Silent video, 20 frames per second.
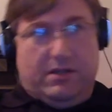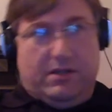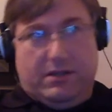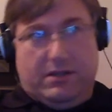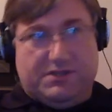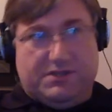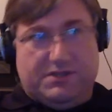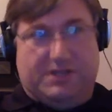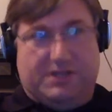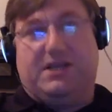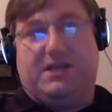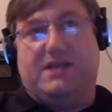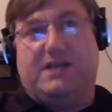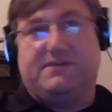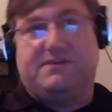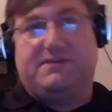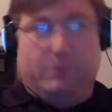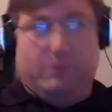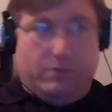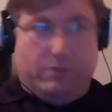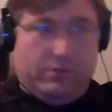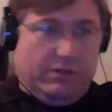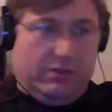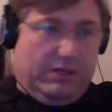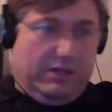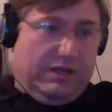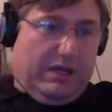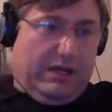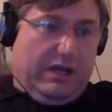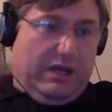successful,
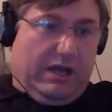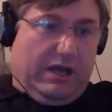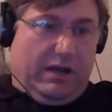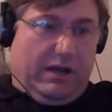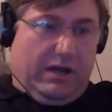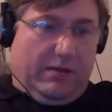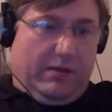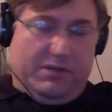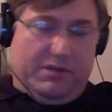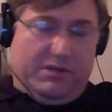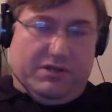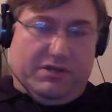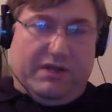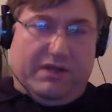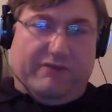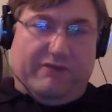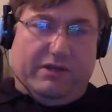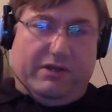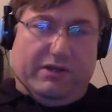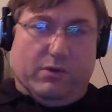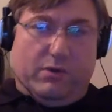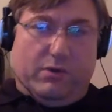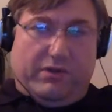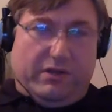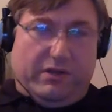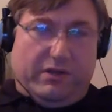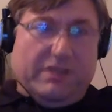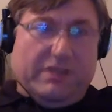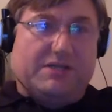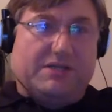but they're definitely worth
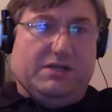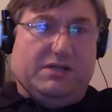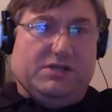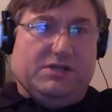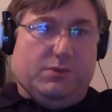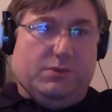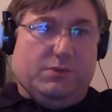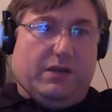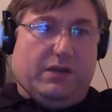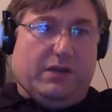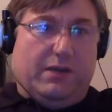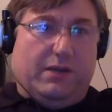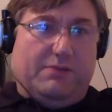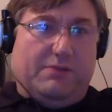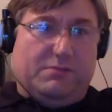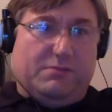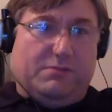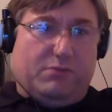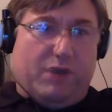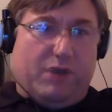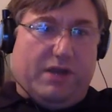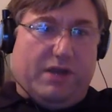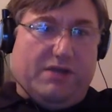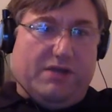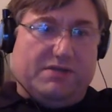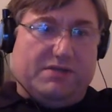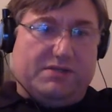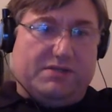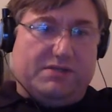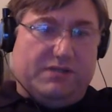listening to when it comes to
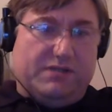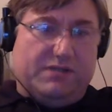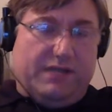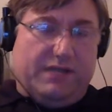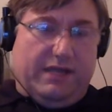price.